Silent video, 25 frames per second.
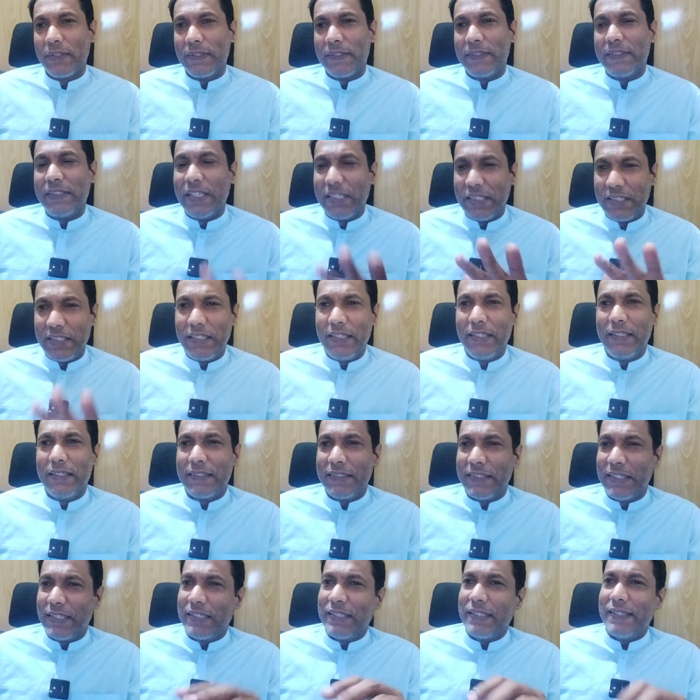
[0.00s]
city,
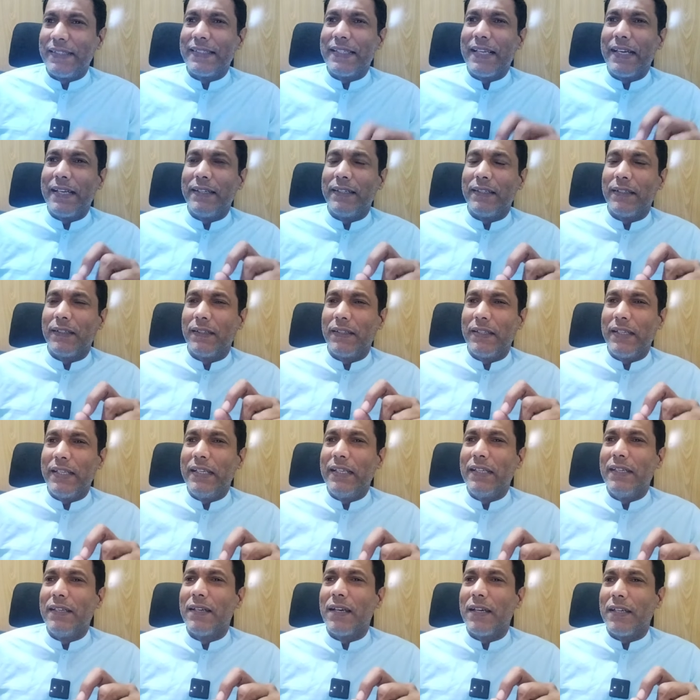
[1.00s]
city center
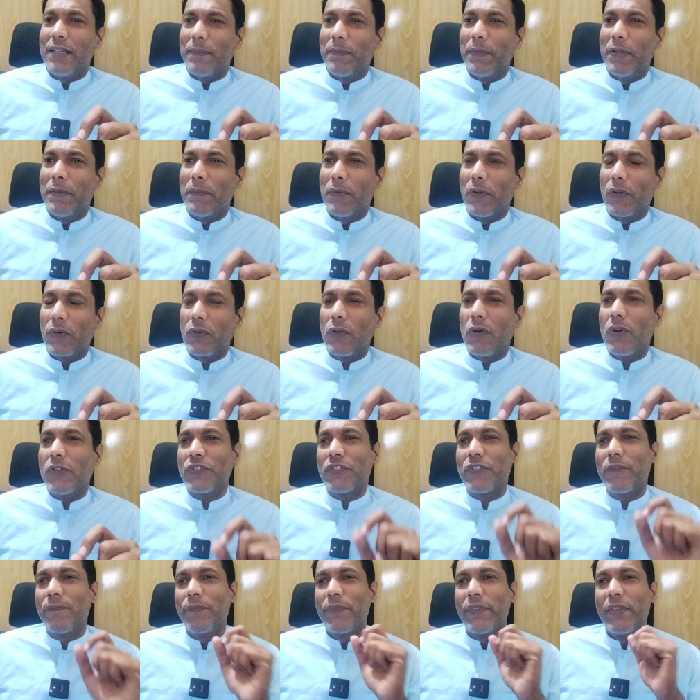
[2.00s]
in Debre
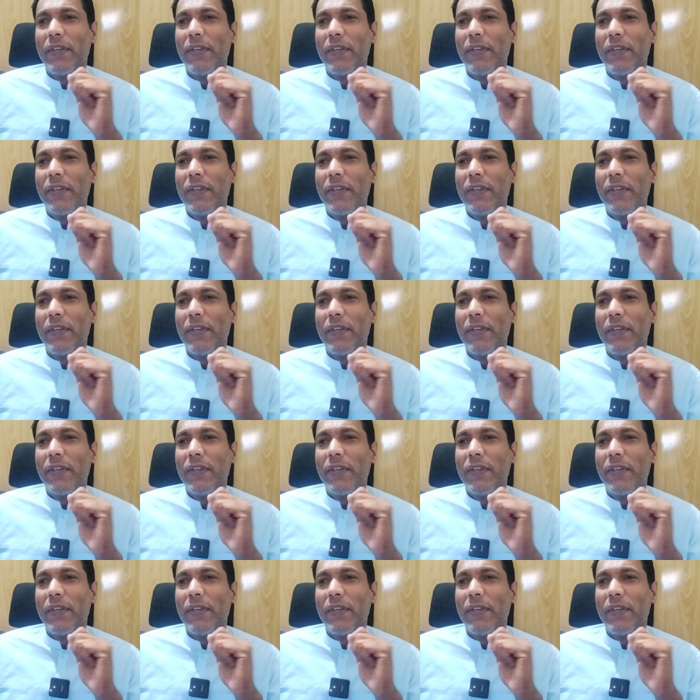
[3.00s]
Markos,